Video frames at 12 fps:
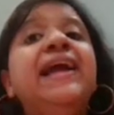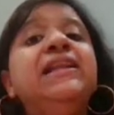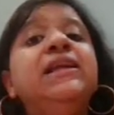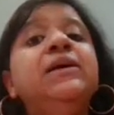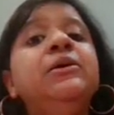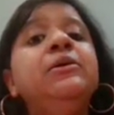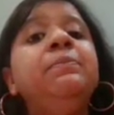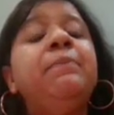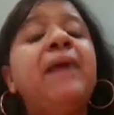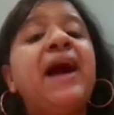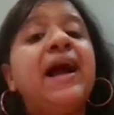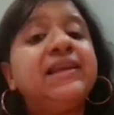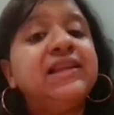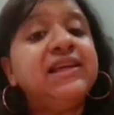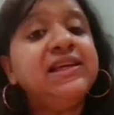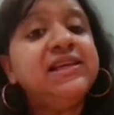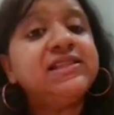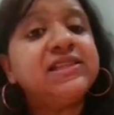the
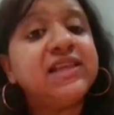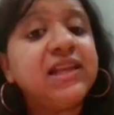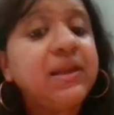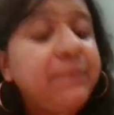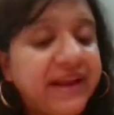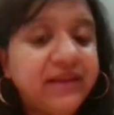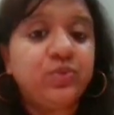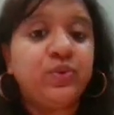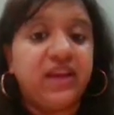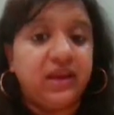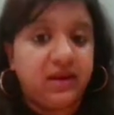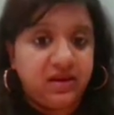parties in a better way.